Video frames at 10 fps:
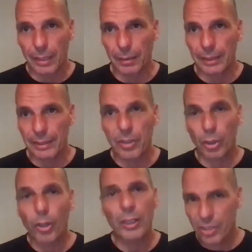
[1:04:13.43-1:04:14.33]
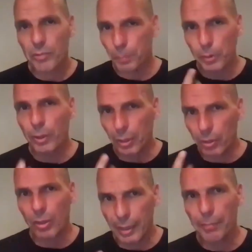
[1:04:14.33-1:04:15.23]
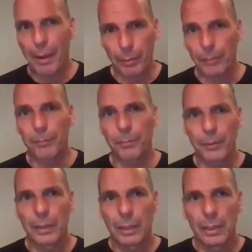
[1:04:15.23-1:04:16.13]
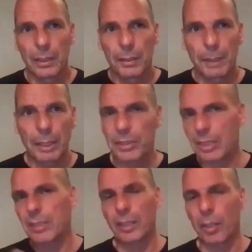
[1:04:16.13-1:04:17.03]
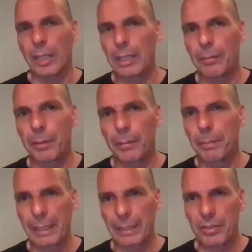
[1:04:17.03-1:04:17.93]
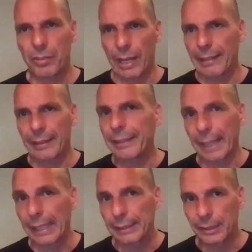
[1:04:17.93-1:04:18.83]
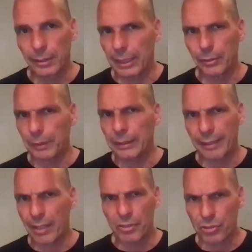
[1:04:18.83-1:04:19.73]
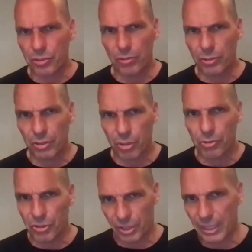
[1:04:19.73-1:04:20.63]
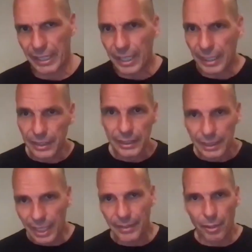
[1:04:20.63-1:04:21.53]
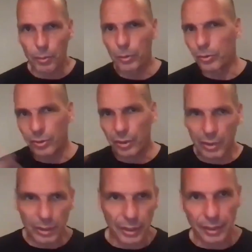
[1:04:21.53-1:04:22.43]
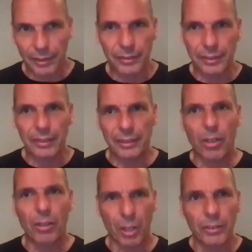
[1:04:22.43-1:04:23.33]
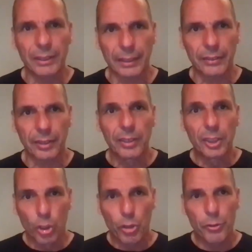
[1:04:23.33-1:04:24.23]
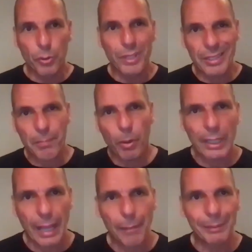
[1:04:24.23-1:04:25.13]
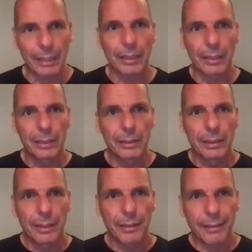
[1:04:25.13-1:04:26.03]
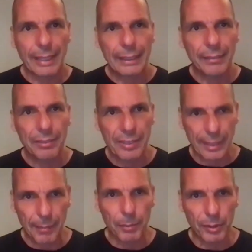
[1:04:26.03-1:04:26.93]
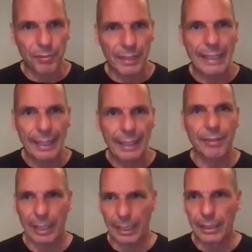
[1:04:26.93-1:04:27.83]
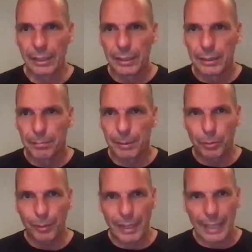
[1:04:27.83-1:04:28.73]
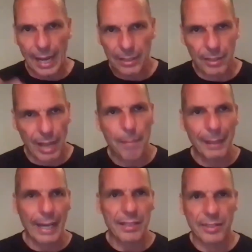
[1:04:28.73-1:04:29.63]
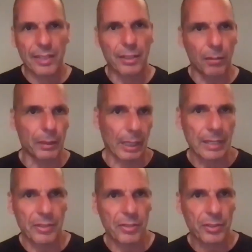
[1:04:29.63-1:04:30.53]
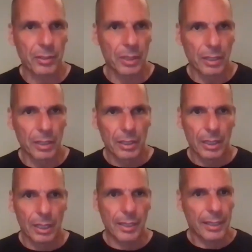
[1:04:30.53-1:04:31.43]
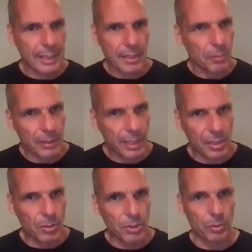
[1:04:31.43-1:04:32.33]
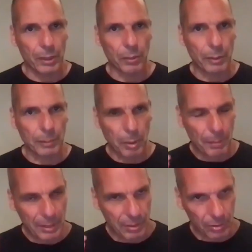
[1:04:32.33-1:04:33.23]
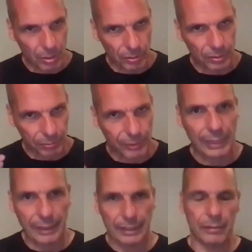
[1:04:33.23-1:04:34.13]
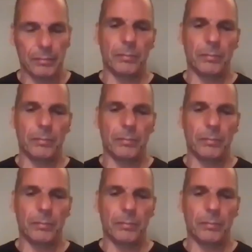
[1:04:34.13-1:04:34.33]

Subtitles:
It's just purely colonial power. Because this is, you know, how the Brits ran India. They only had 20,000 soldiers in India. And they ruled the whole continent through this symbolic capital that they distributed very cleverly between the castes, the upper castes and the lower castes. And this is what the EU is doing. We must not forget that.